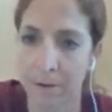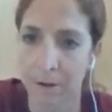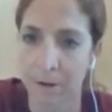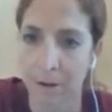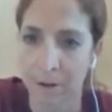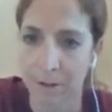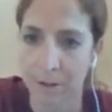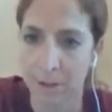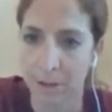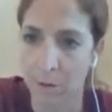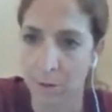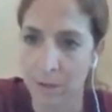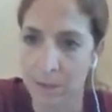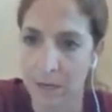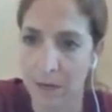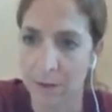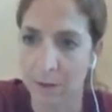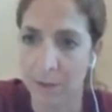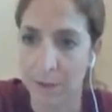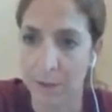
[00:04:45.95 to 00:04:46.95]
I'll slow it
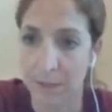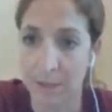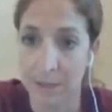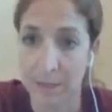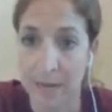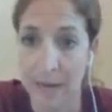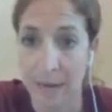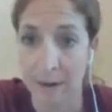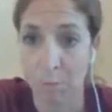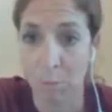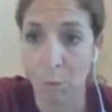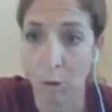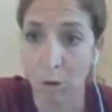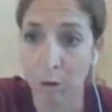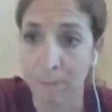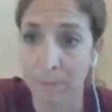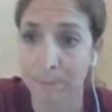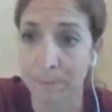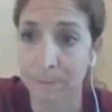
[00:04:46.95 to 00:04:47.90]
down just a tad more.